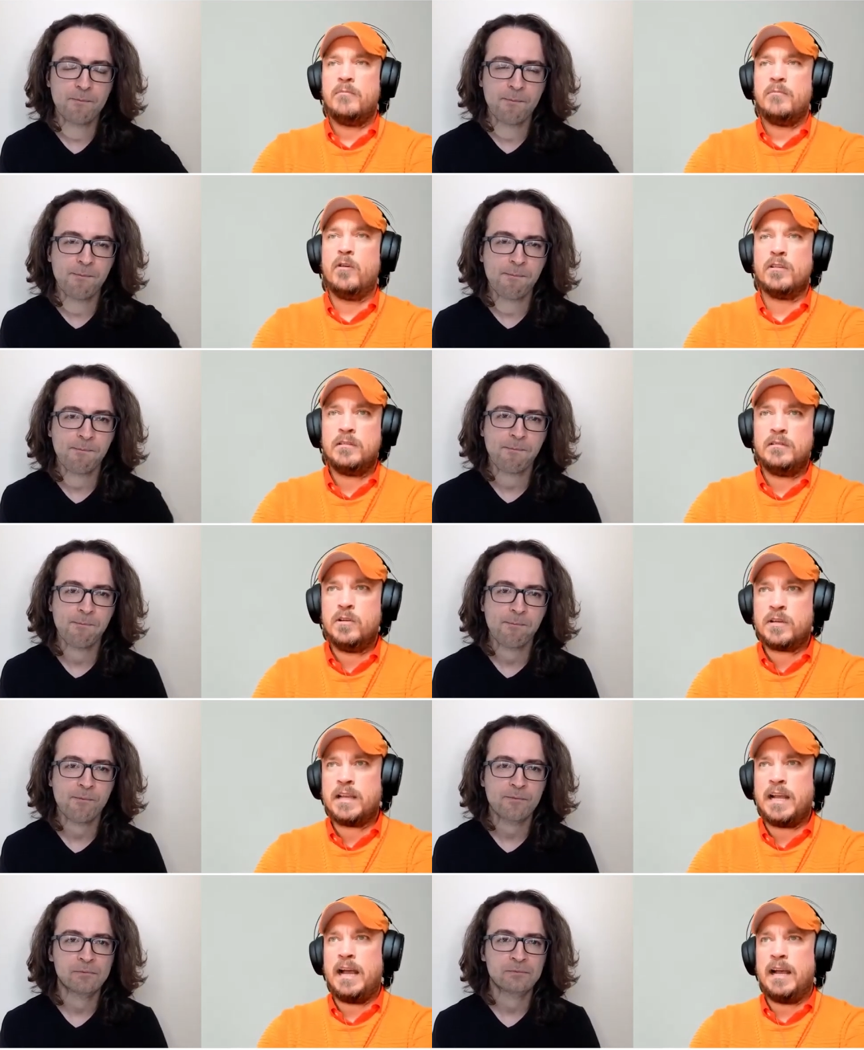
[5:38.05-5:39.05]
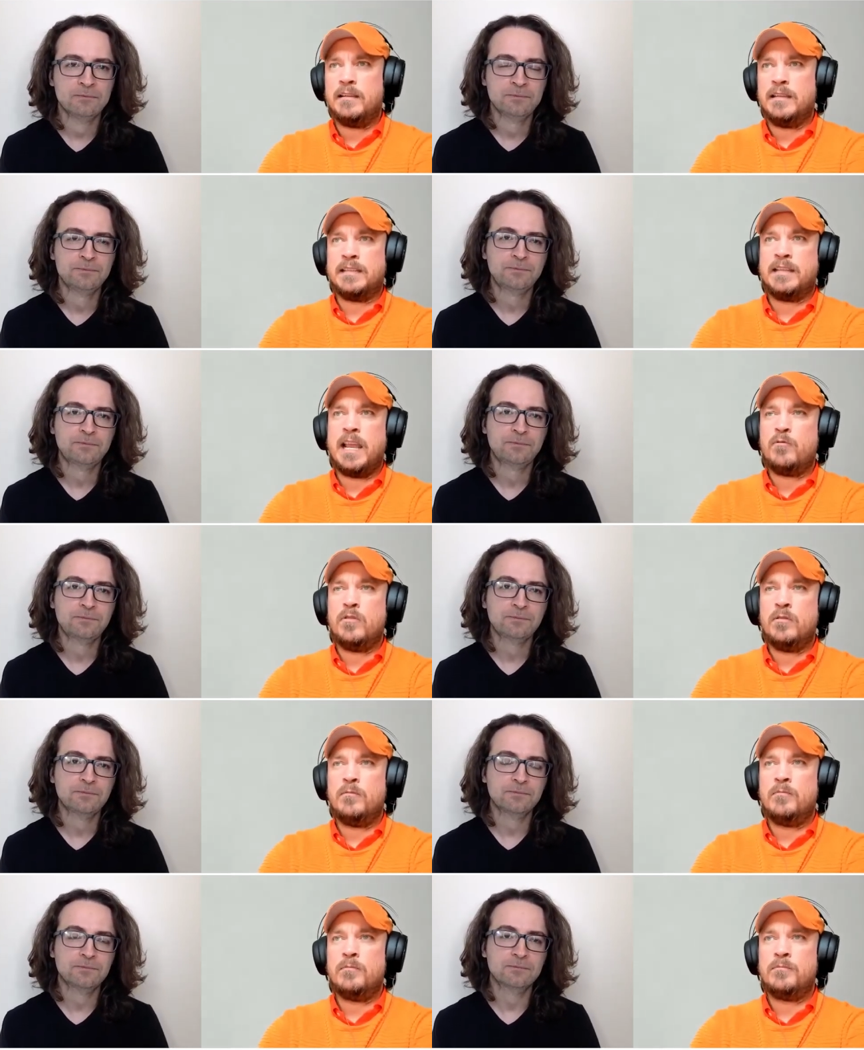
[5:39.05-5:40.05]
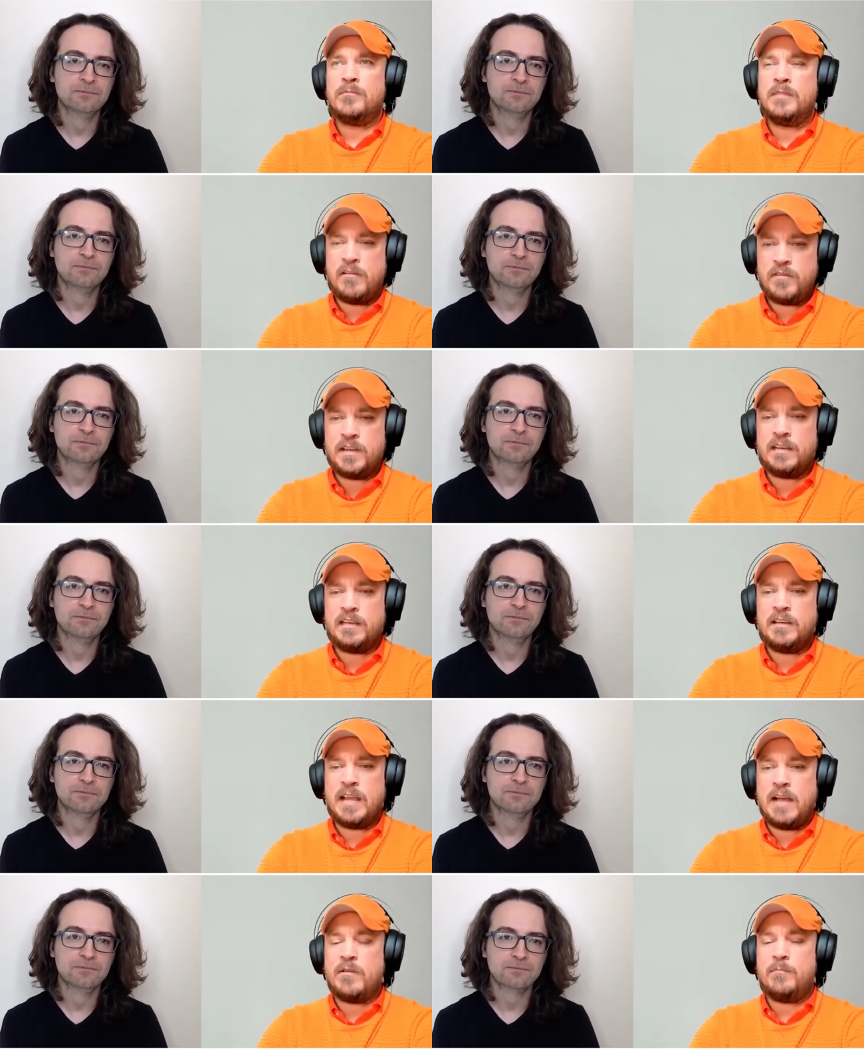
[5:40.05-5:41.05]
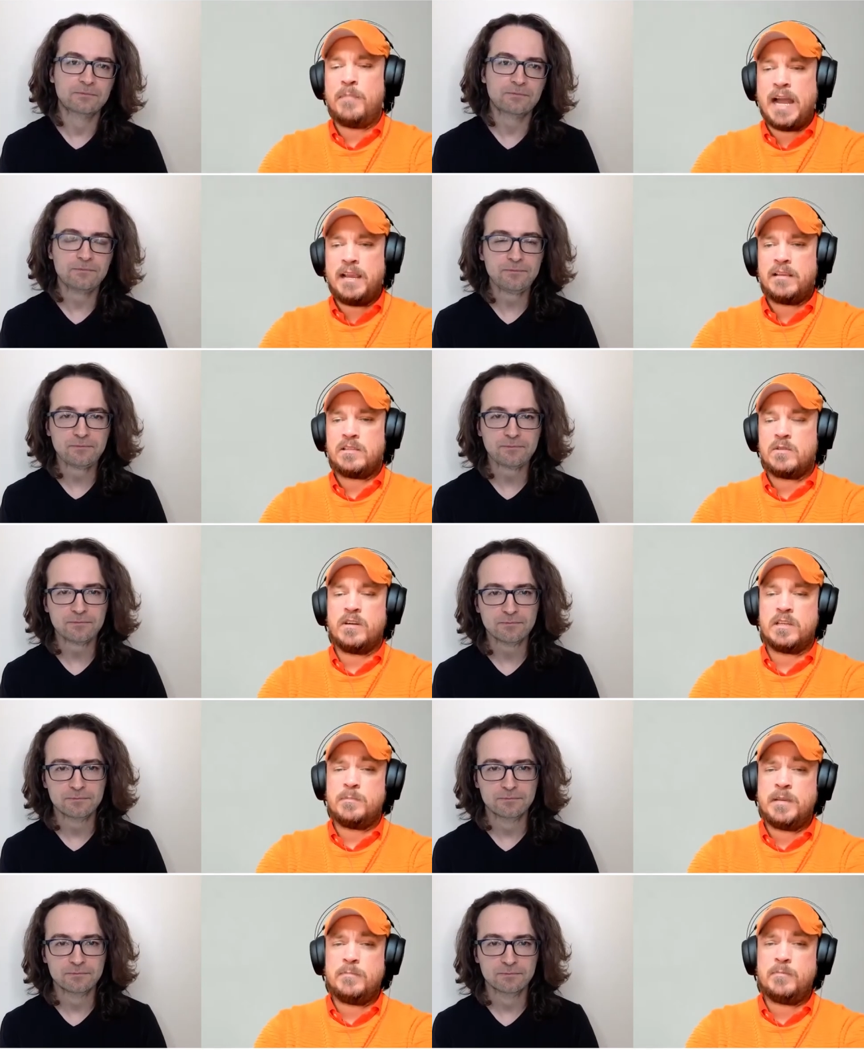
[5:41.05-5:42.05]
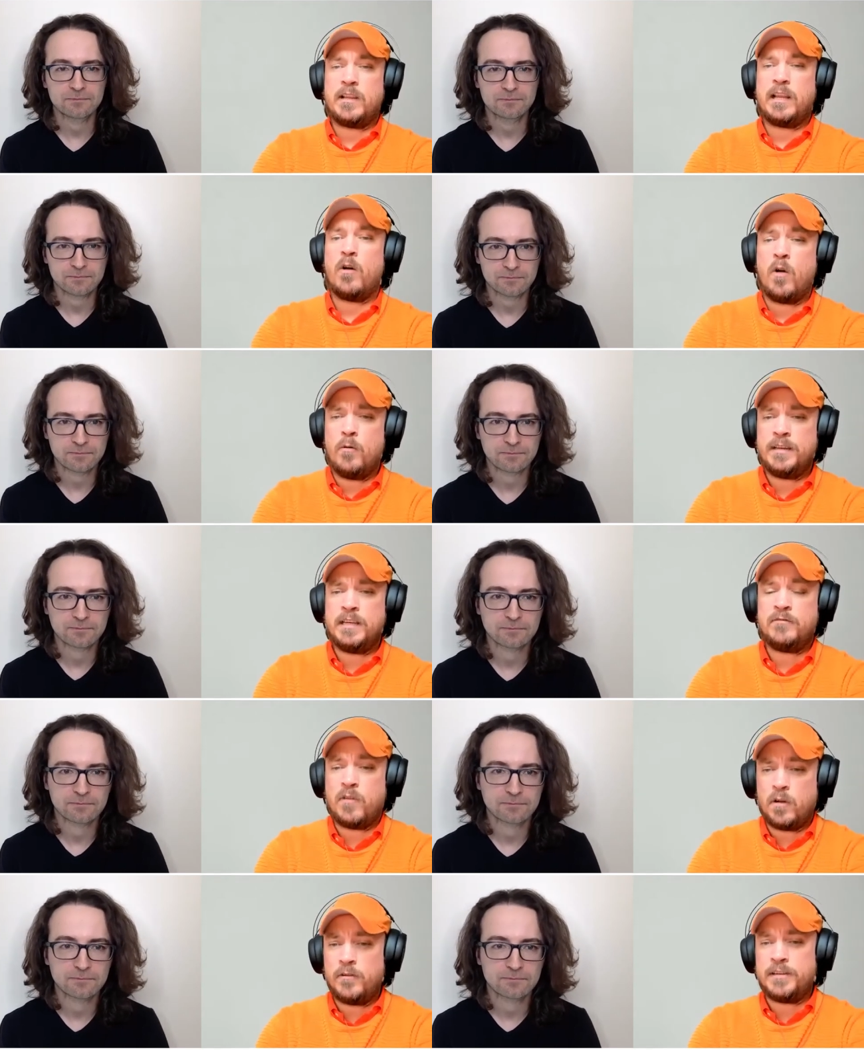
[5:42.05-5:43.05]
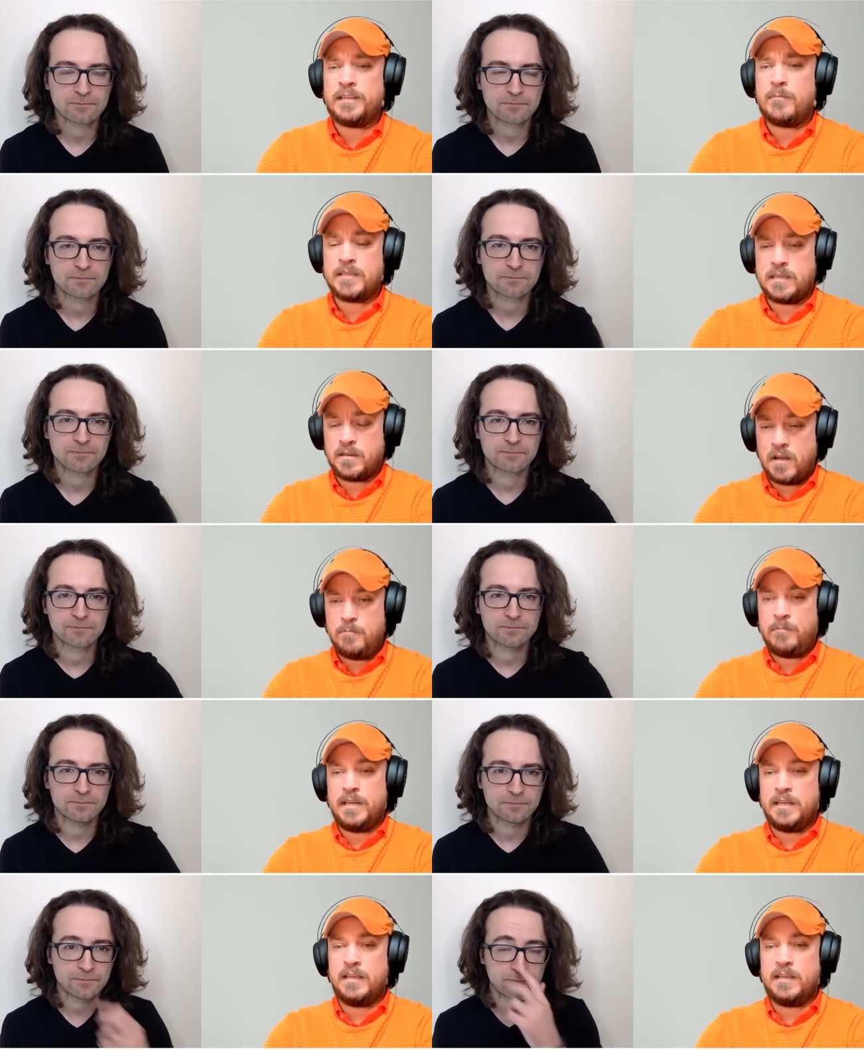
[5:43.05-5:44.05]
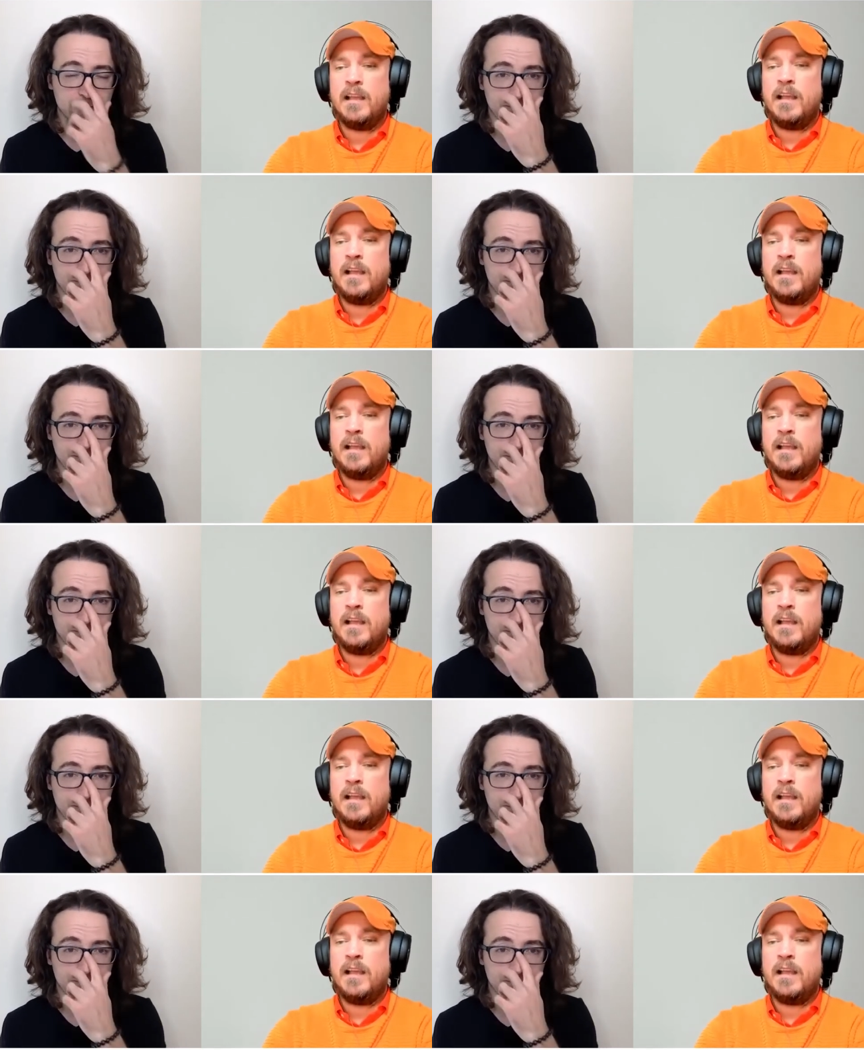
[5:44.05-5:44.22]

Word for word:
Speaker 1: will look at like they will definitely have a bias towards people that are already following them as a company